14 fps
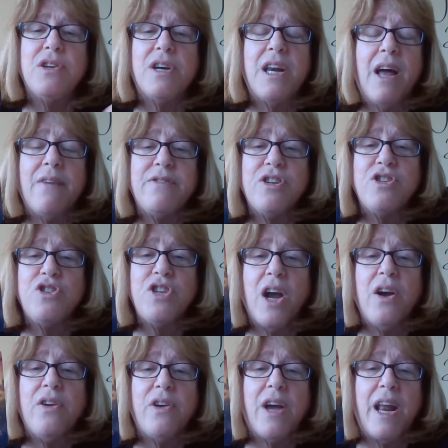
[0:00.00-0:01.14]
You're going to have to
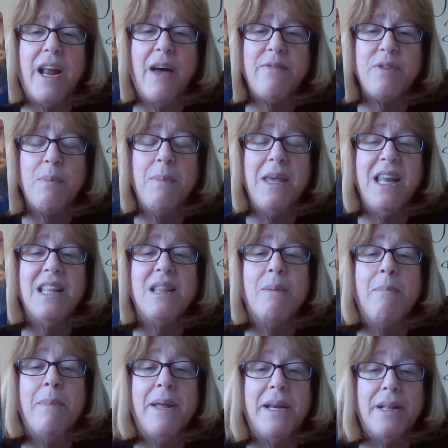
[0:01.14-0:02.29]
share. You're going to have to meet in the
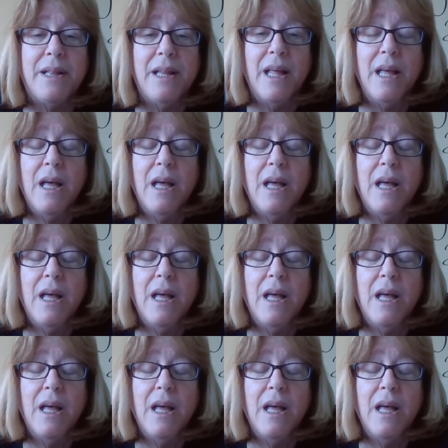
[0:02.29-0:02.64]
middle.